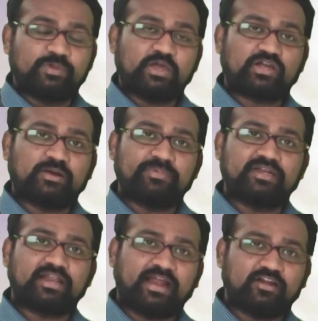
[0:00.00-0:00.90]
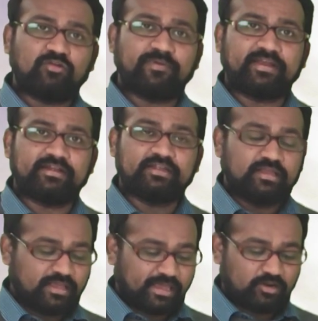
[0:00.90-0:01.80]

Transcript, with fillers: We have completed hydrophyte,